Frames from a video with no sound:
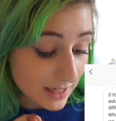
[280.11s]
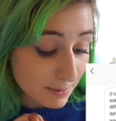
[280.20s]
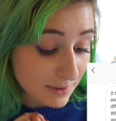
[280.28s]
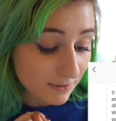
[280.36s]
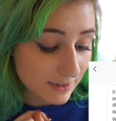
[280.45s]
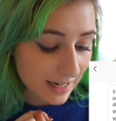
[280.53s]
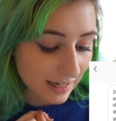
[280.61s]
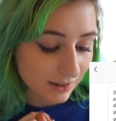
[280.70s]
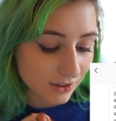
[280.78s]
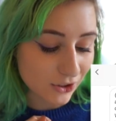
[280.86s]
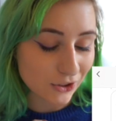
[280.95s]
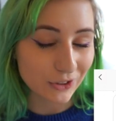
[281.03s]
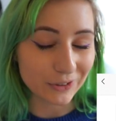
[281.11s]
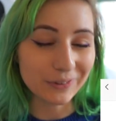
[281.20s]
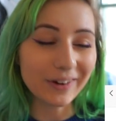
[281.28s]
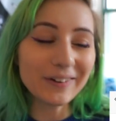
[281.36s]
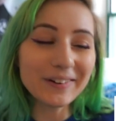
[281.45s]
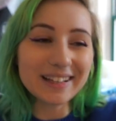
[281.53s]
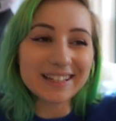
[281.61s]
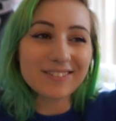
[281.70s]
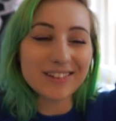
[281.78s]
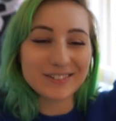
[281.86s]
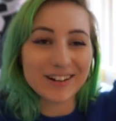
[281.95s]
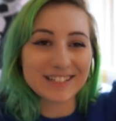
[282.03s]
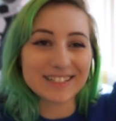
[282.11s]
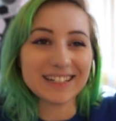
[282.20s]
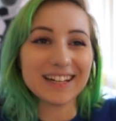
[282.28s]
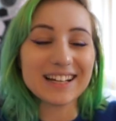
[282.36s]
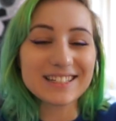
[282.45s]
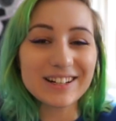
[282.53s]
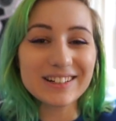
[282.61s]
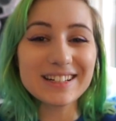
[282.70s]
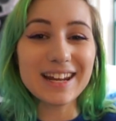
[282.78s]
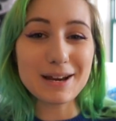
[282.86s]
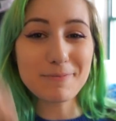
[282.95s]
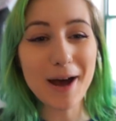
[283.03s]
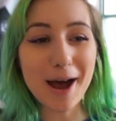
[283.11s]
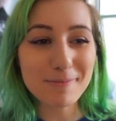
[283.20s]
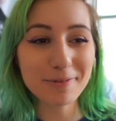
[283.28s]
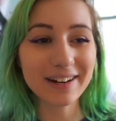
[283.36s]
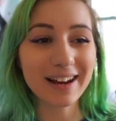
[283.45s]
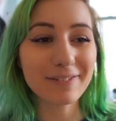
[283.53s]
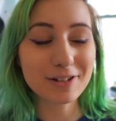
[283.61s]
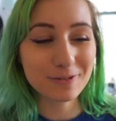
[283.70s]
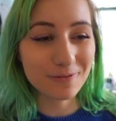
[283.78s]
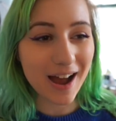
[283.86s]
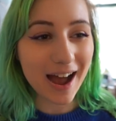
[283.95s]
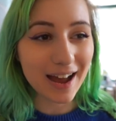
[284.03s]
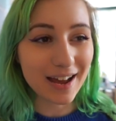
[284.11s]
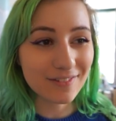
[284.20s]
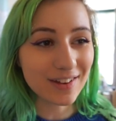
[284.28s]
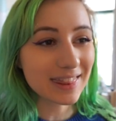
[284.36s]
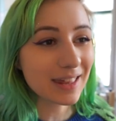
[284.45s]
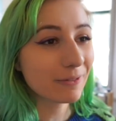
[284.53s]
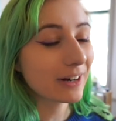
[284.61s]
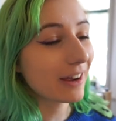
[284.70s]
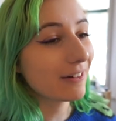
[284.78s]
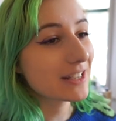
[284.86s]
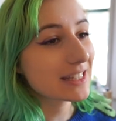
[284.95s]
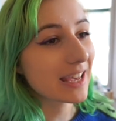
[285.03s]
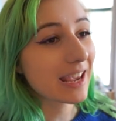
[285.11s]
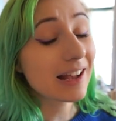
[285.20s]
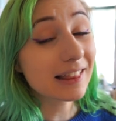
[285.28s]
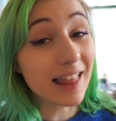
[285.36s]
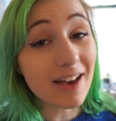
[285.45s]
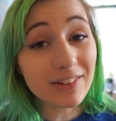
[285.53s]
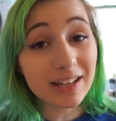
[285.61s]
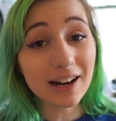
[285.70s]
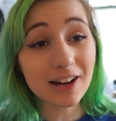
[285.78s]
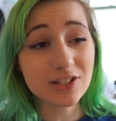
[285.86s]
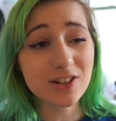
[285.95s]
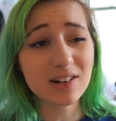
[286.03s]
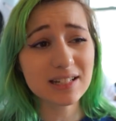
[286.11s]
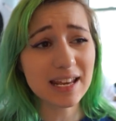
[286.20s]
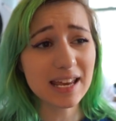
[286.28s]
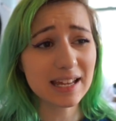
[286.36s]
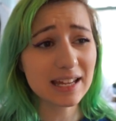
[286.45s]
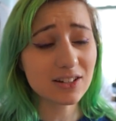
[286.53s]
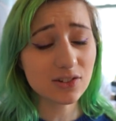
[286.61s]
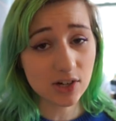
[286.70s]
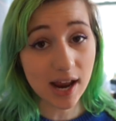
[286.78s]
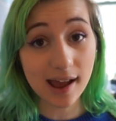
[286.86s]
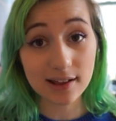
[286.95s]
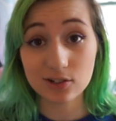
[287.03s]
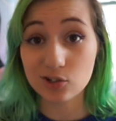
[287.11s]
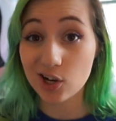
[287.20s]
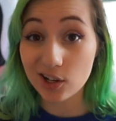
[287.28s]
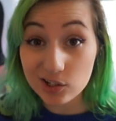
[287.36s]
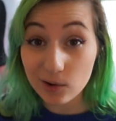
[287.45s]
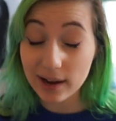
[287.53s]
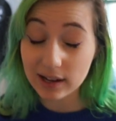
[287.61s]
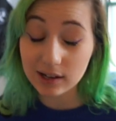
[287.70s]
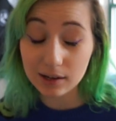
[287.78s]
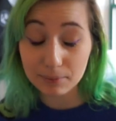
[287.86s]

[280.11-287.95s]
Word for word: types of dance do you do? Oh, I love this question. I started hip hop when I was five. And then when I was like 11, I started taking jazz just so I could